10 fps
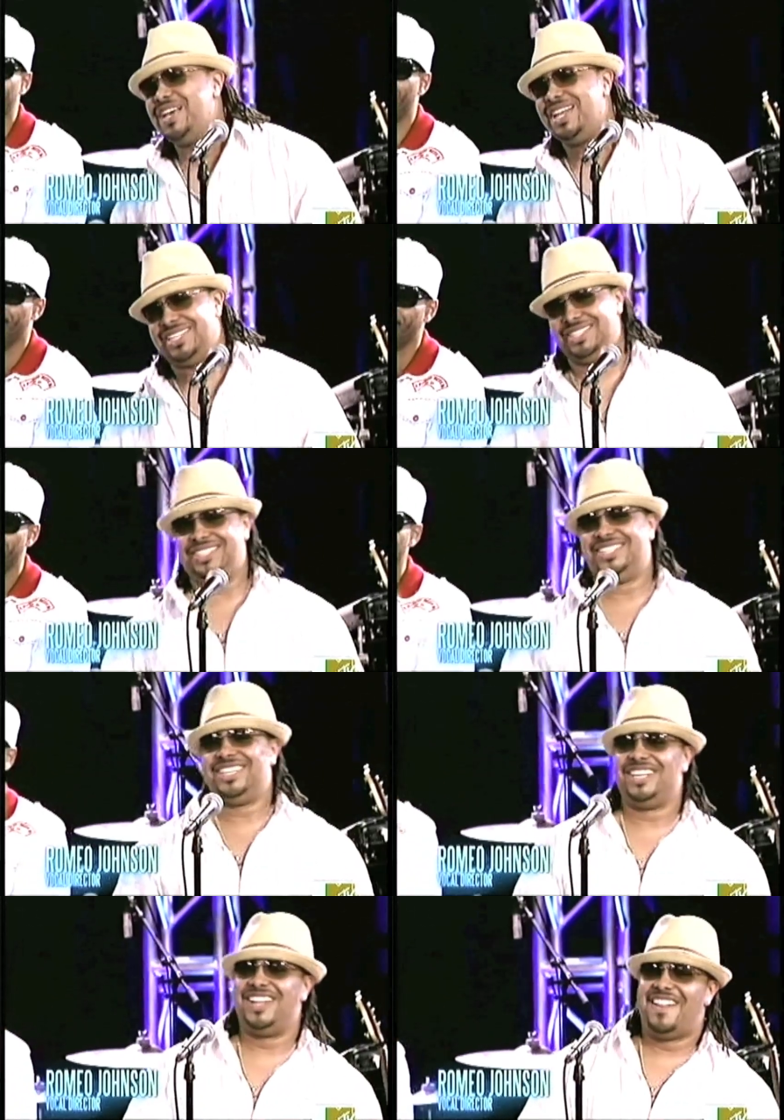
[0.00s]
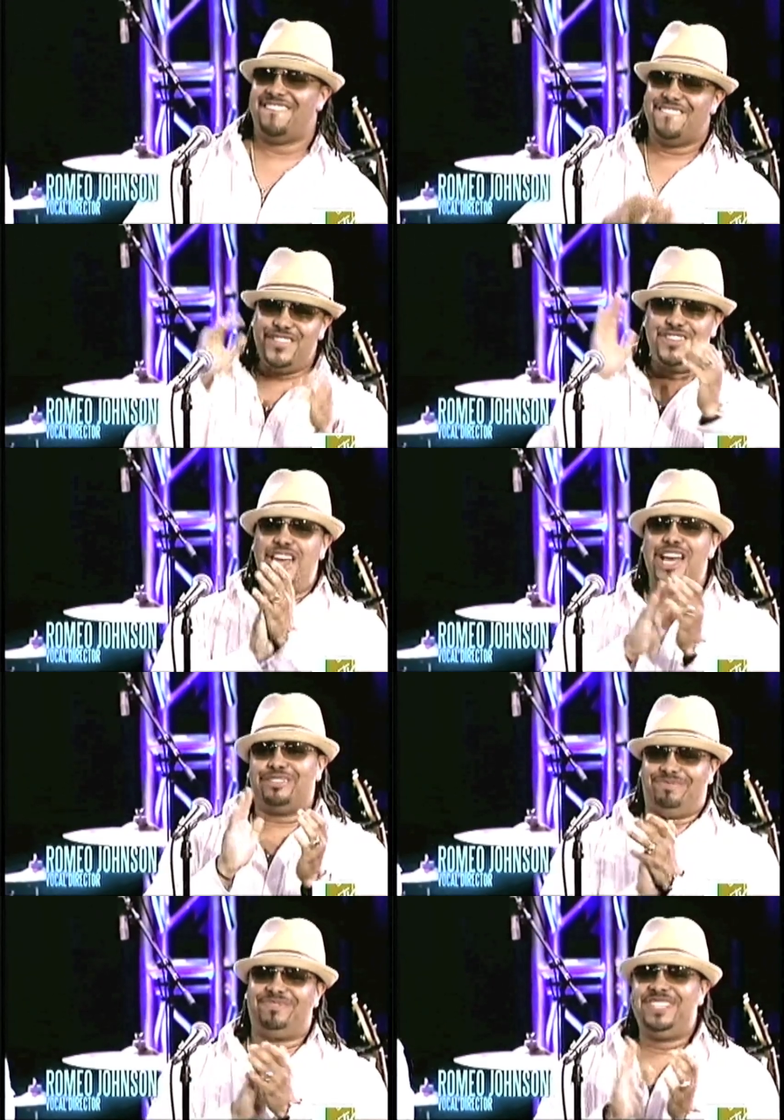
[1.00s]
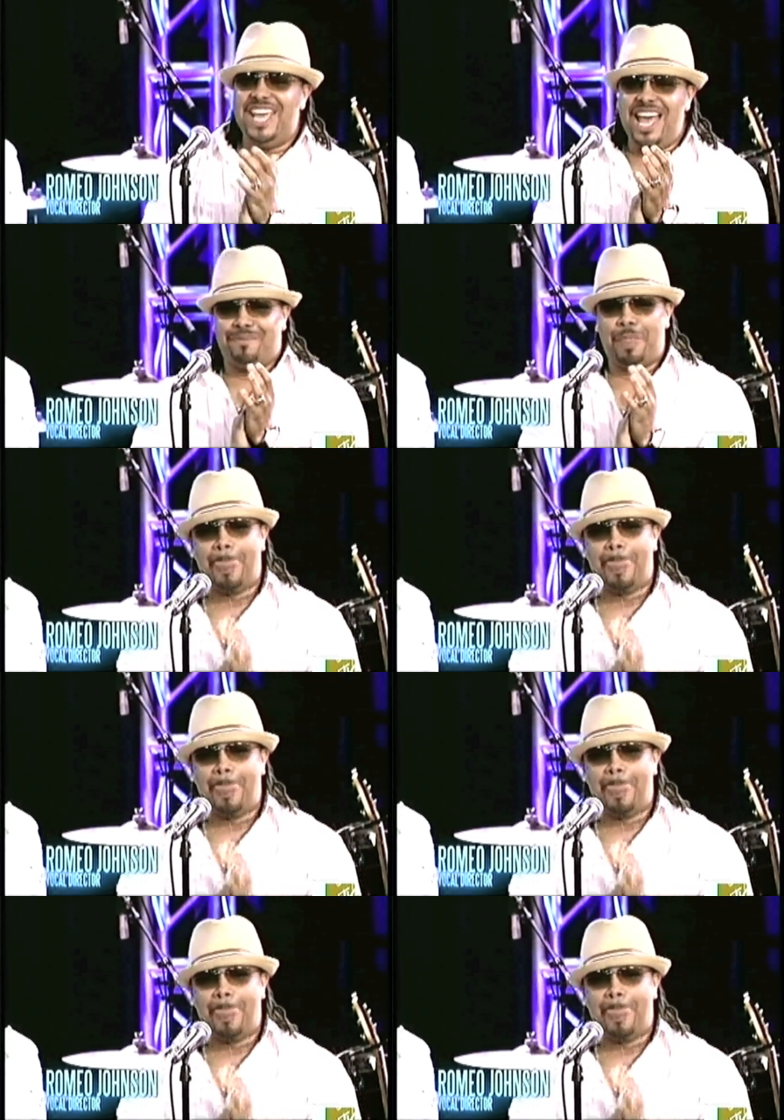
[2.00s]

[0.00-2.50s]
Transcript: feeling? Wow. Yeah, yeah.